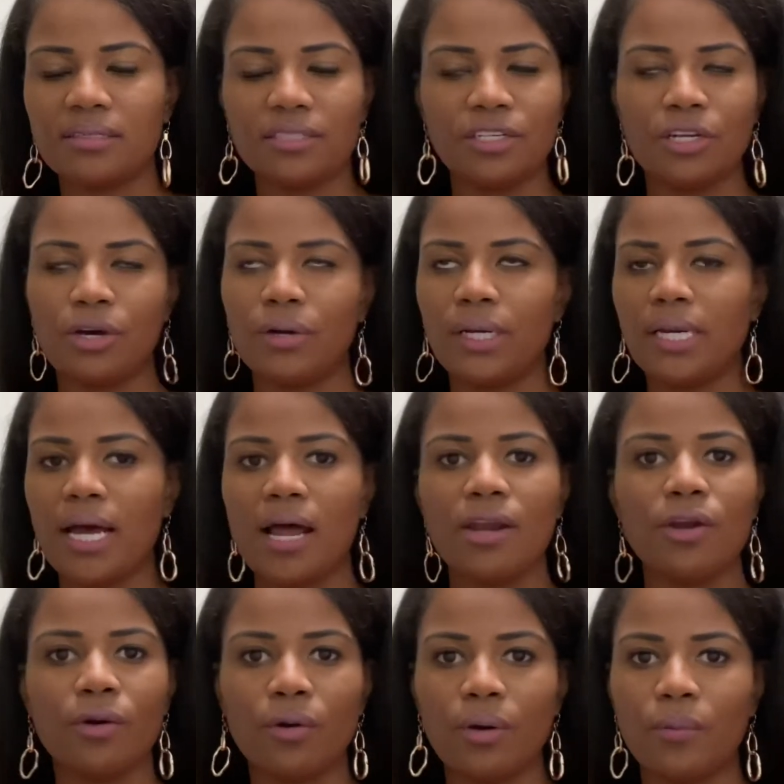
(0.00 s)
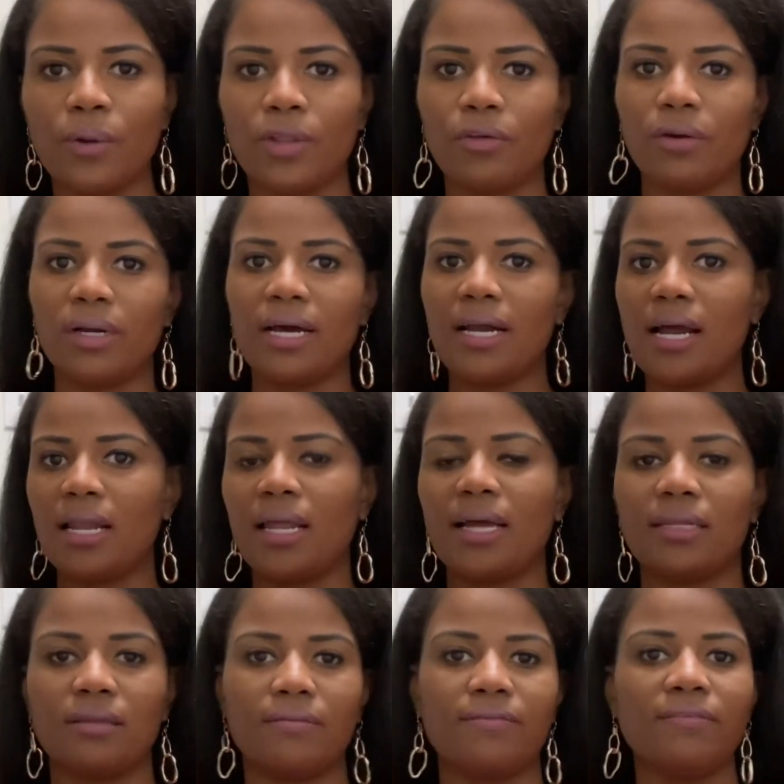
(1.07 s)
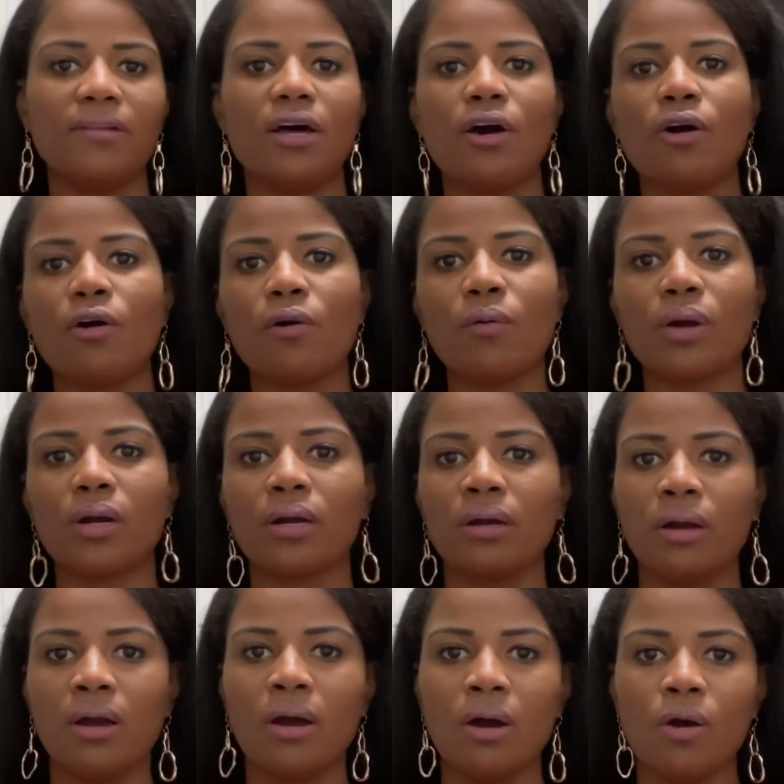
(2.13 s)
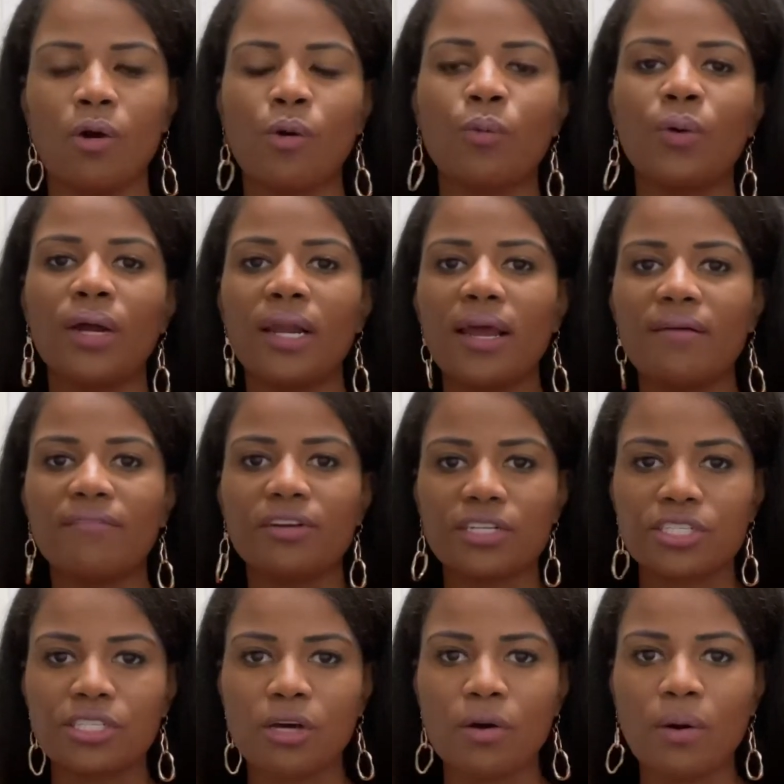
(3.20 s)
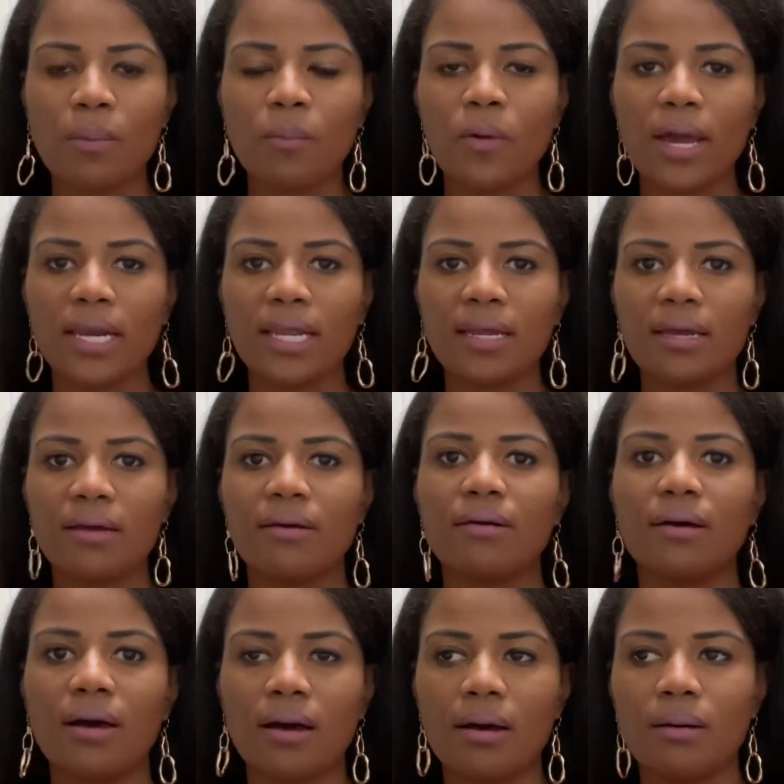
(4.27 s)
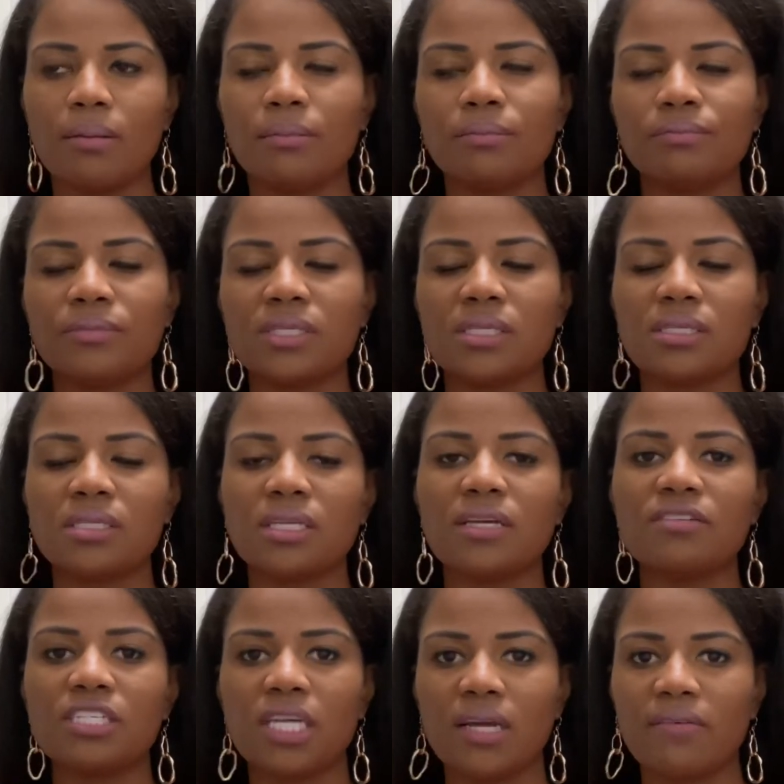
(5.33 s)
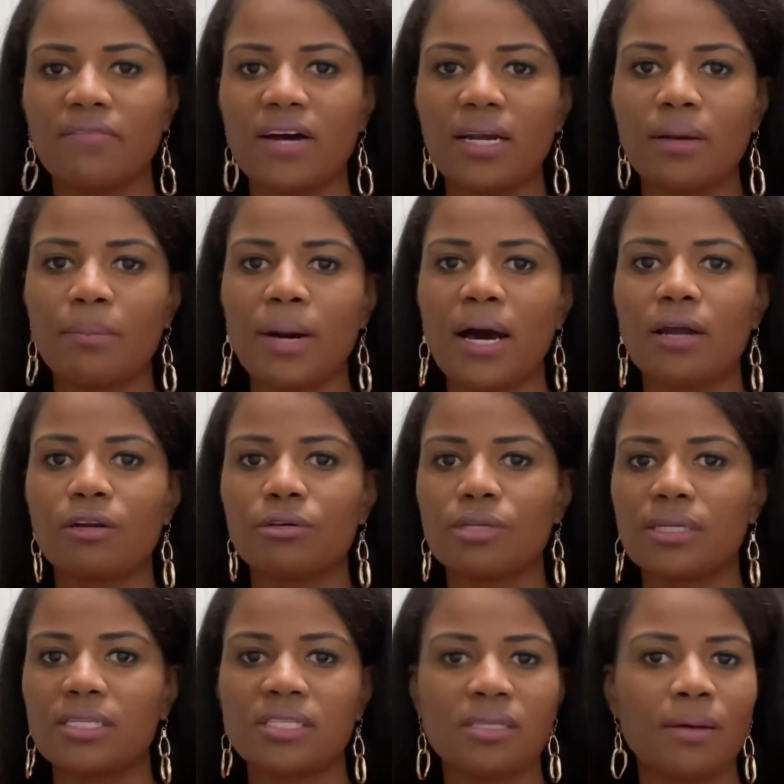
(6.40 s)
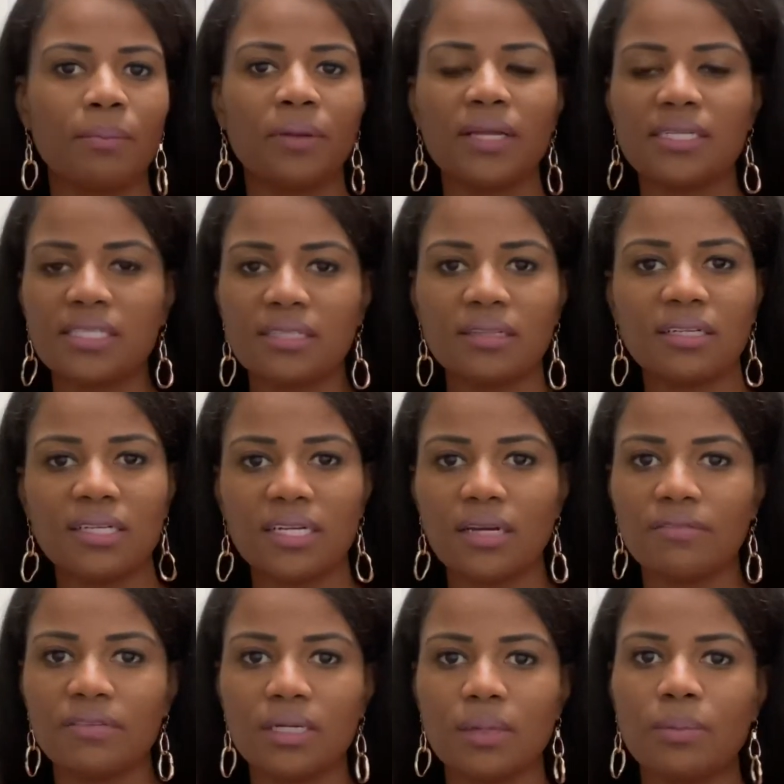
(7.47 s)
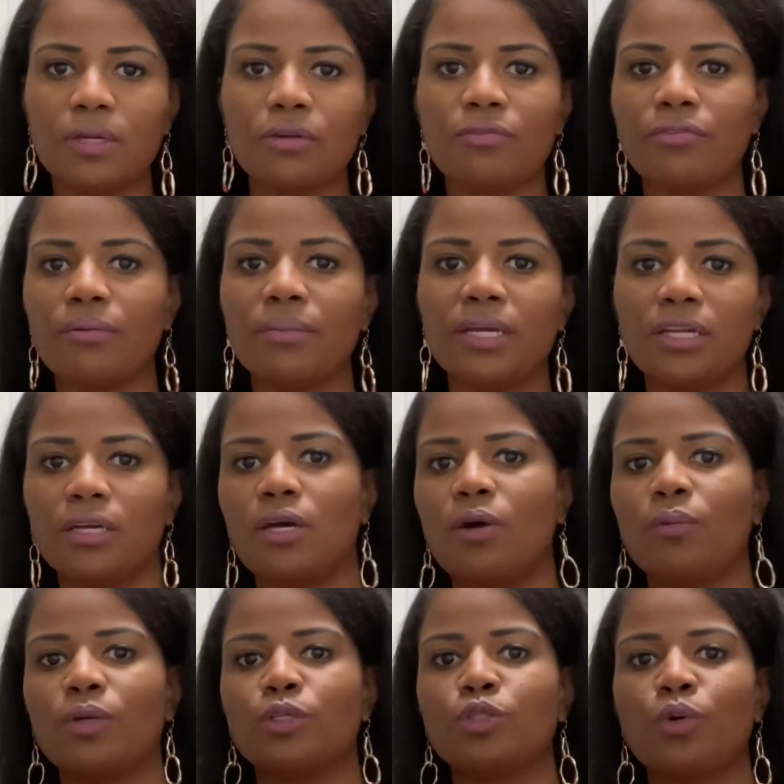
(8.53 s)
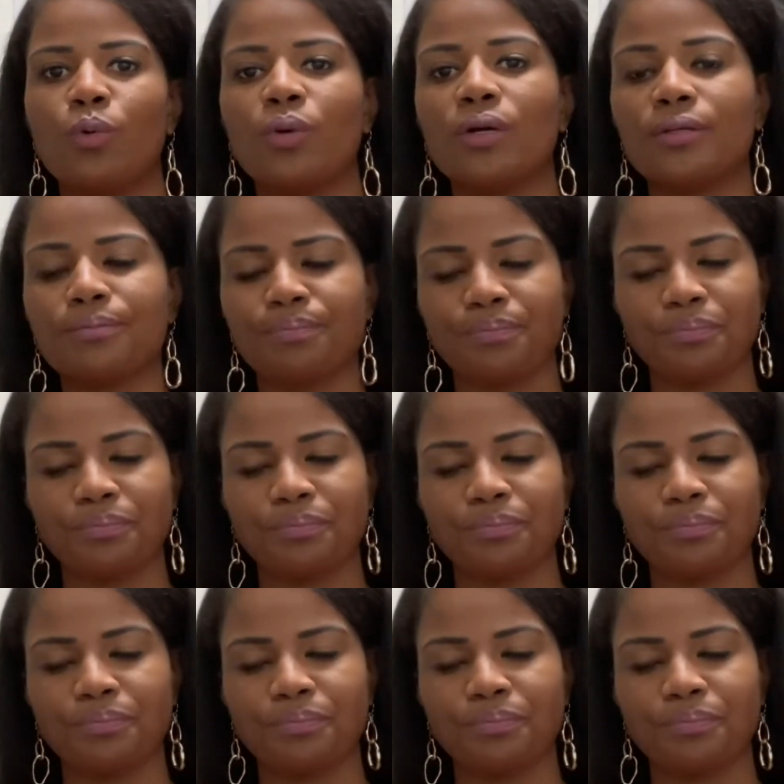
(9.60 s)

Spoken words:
and not knowing whether or not I like the flow or whatever. So I'm waiting to see if she can find a model someplace in the DFW for me to go and tour.